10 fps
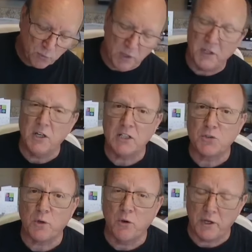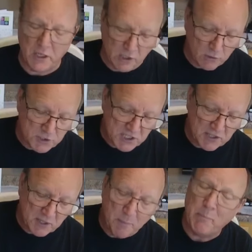where the nuts were going to go,
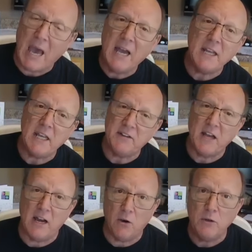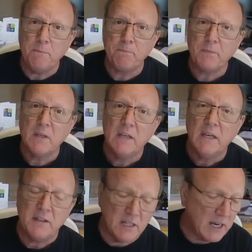set them back down,
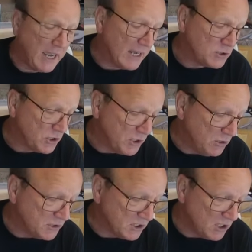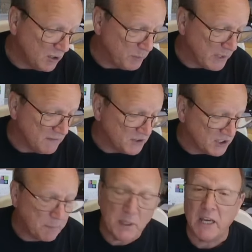and then I actually used a little bit of
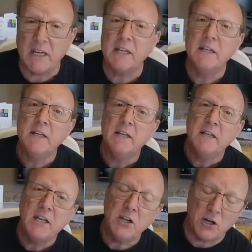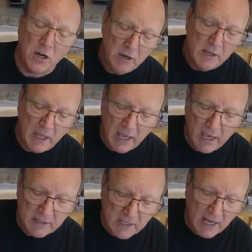zip kicker
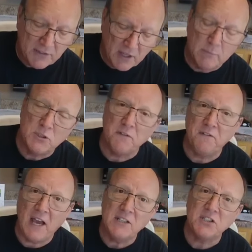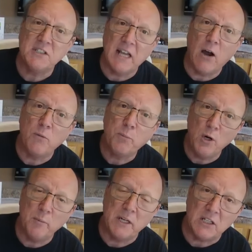and got them to fasten down
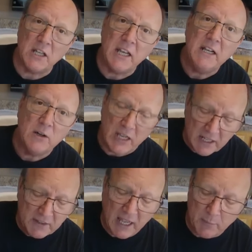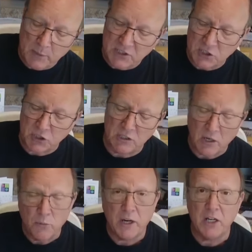permanently in that position,
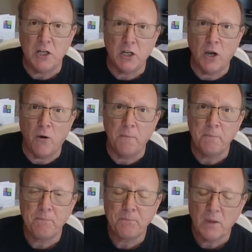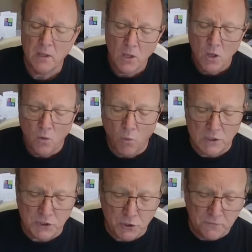ready to go.
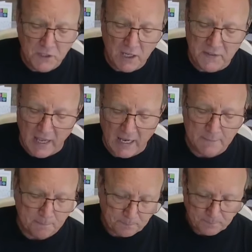Once you've done that,